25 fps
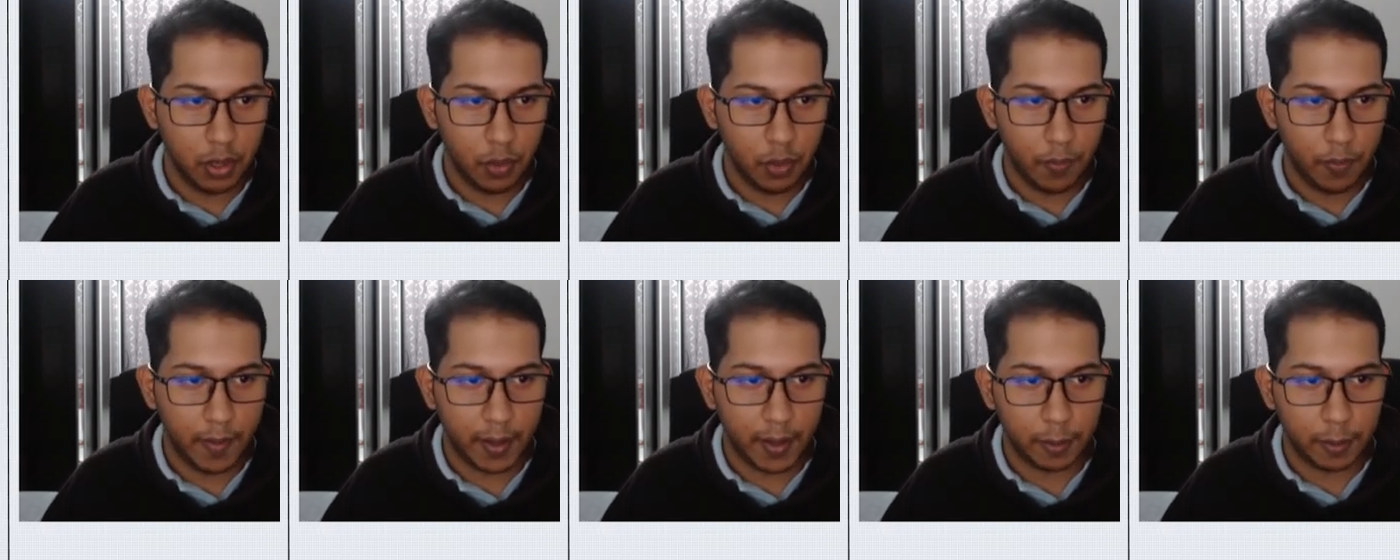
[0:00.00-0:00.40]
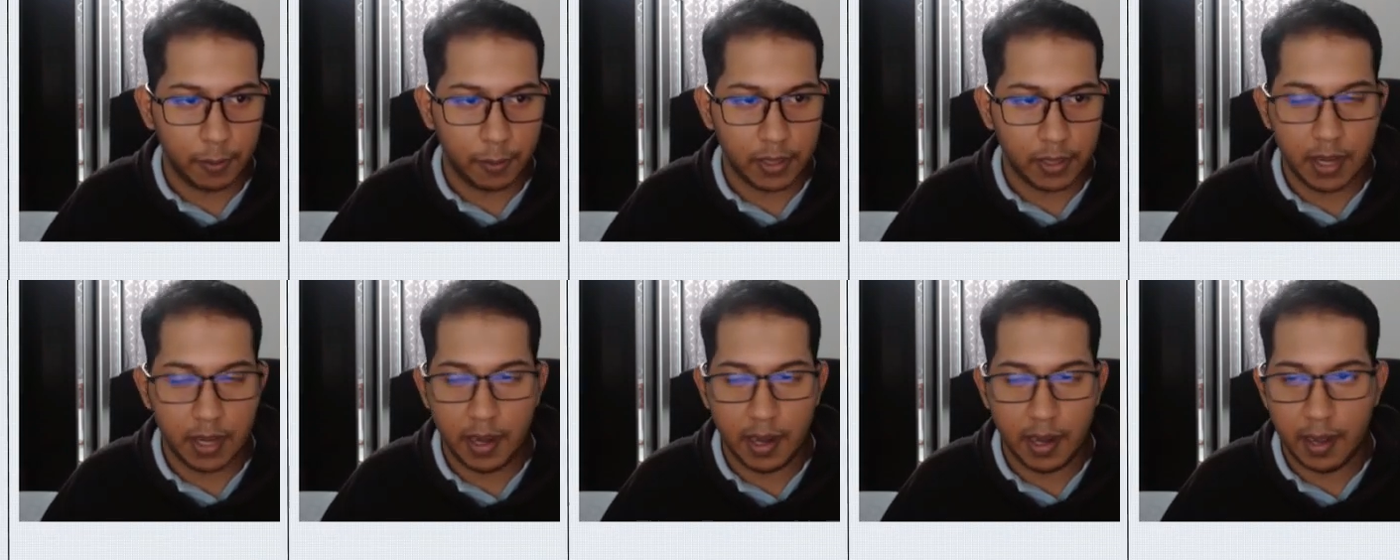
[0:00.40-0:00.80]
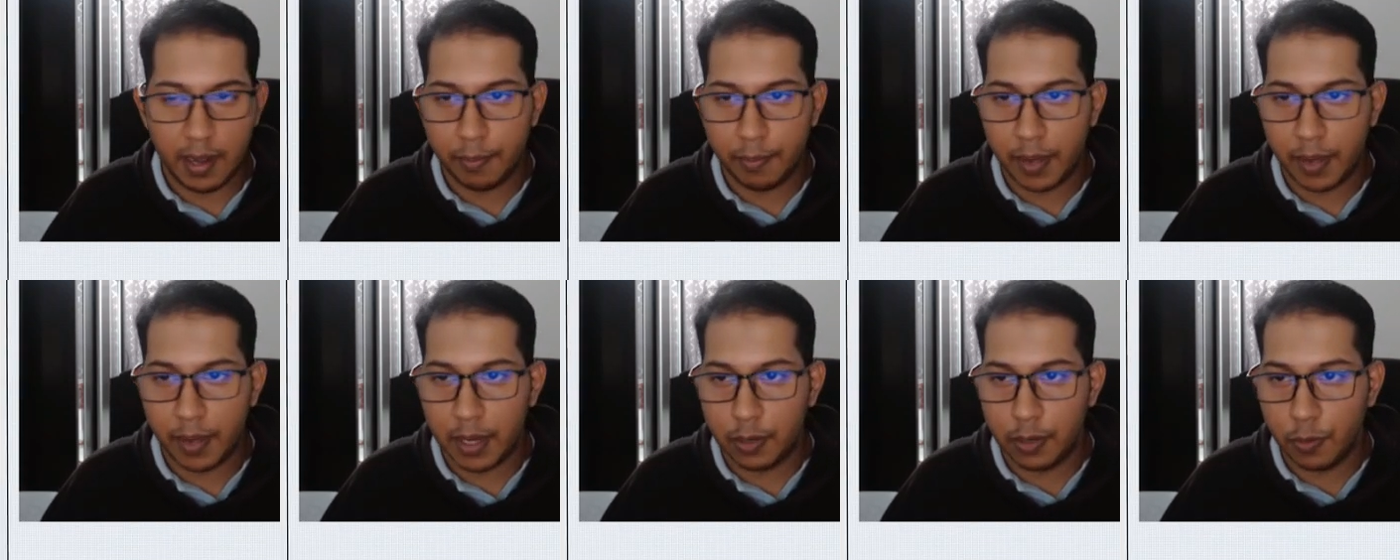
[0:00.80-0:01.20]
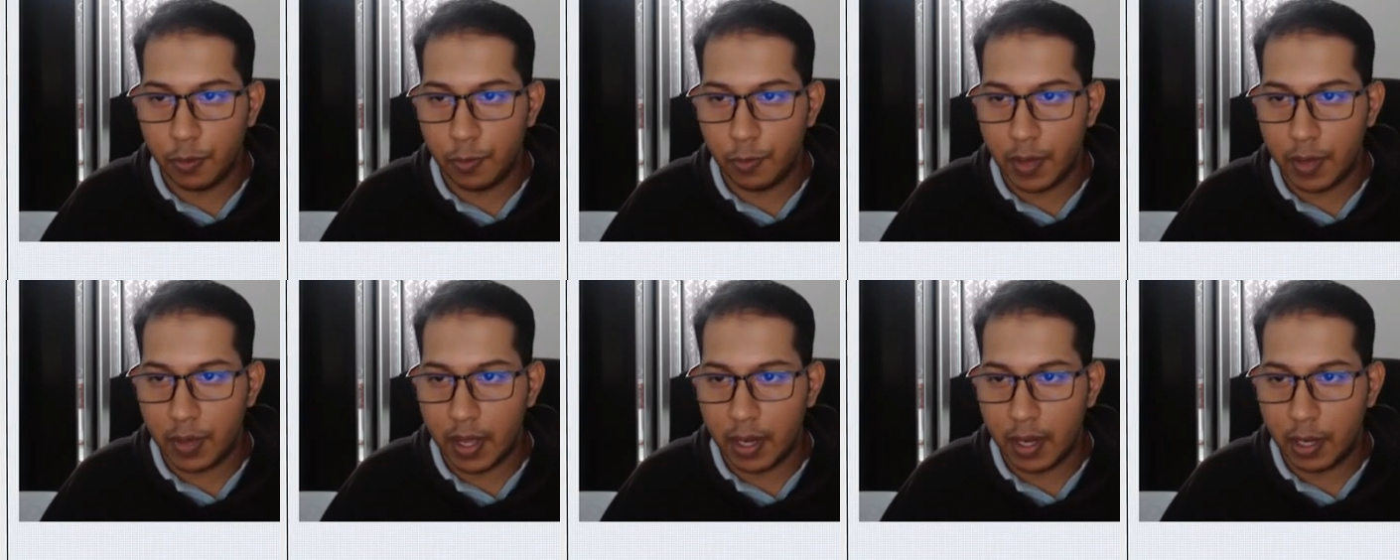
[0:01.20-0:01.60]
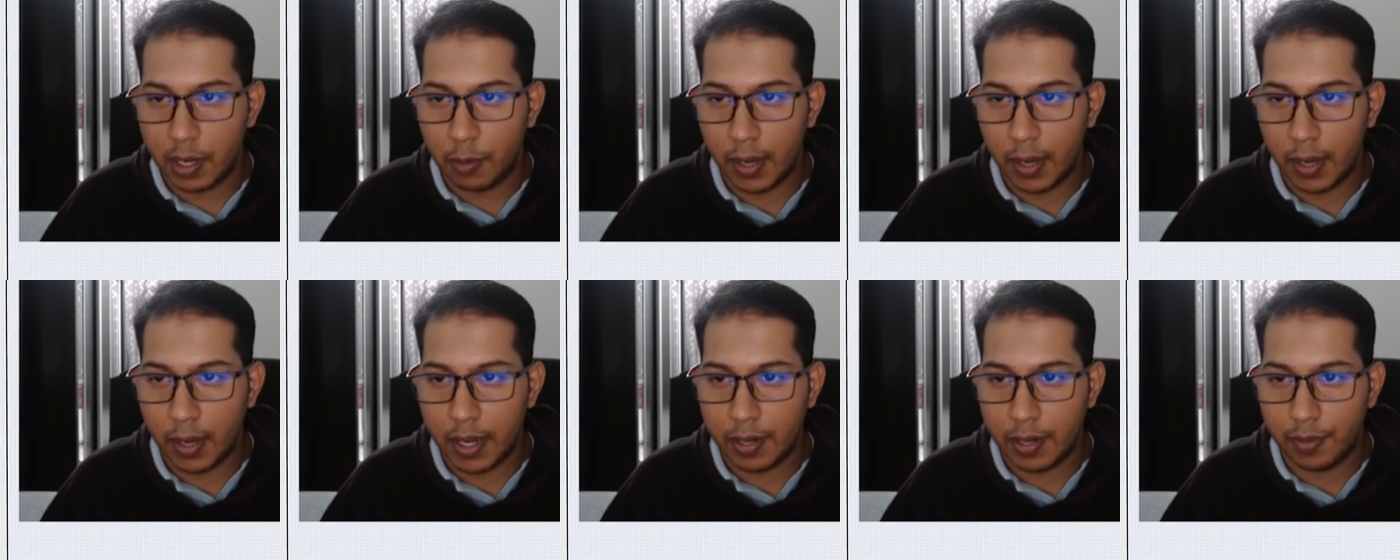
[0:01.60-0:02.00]
where question A part 2 we are
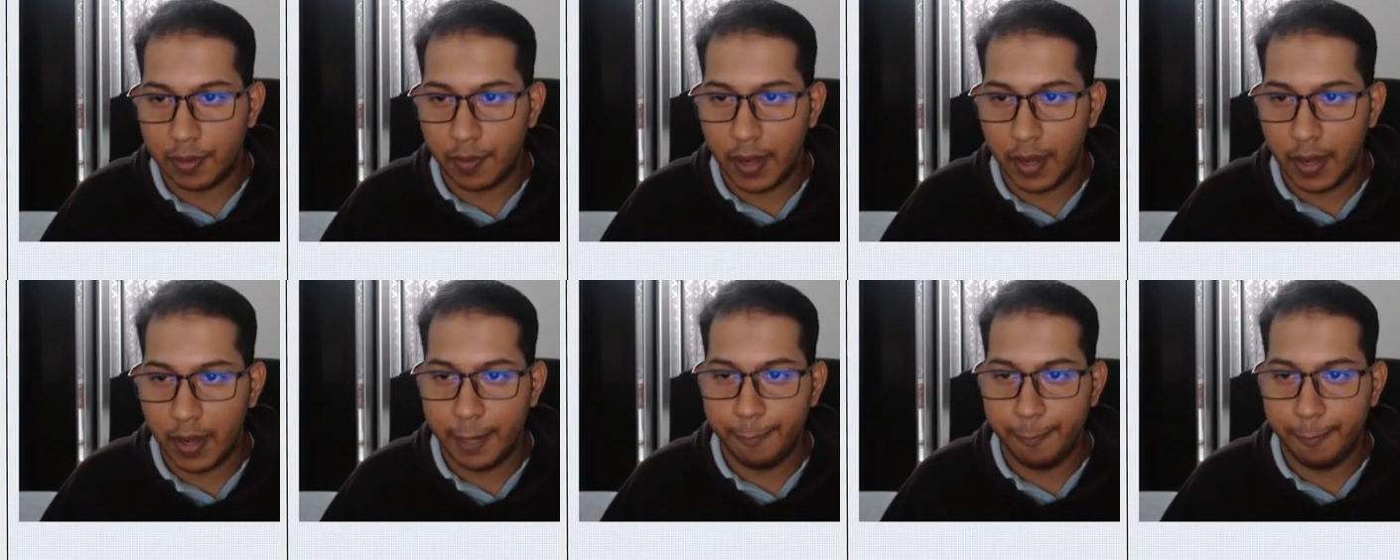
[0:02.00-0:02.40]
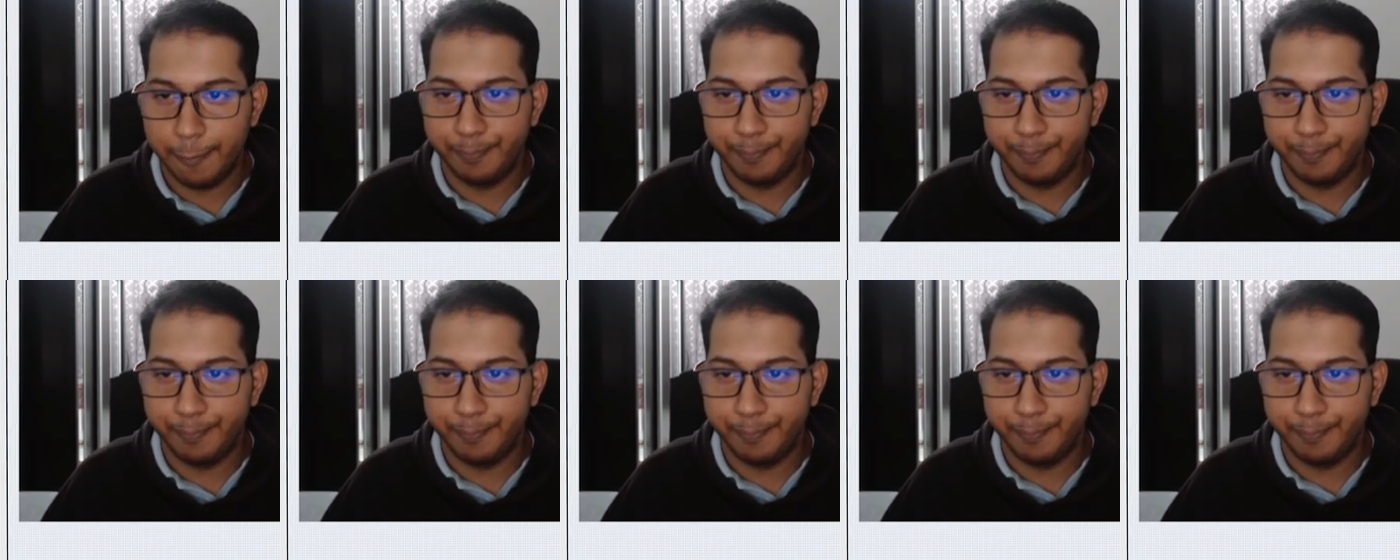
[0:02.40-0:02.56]
required to find